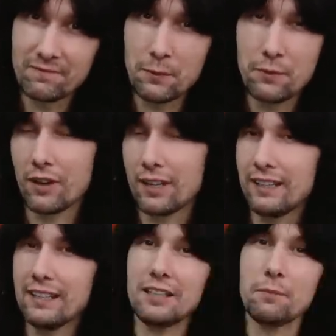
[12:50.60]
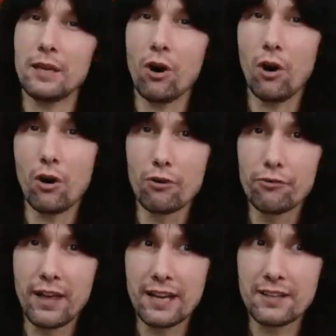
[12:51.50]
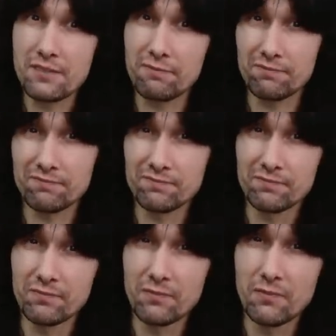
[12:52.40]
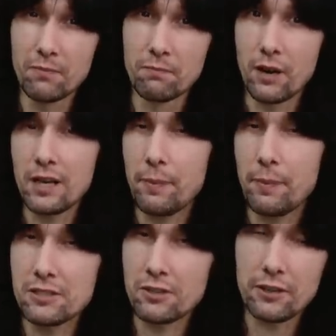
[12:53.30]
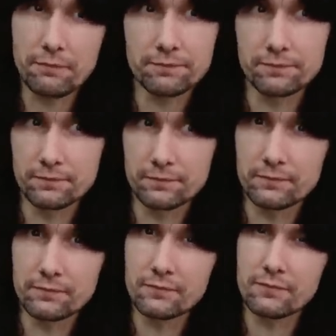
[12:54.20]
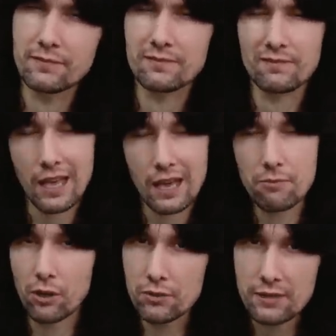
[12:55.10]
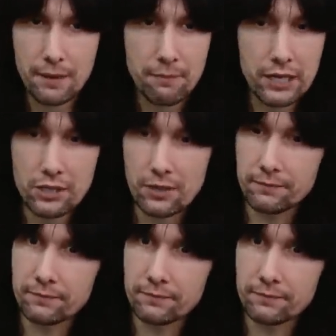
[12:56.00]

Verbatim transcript: and we've got a little bit of that minor pentatonic hammering onto that major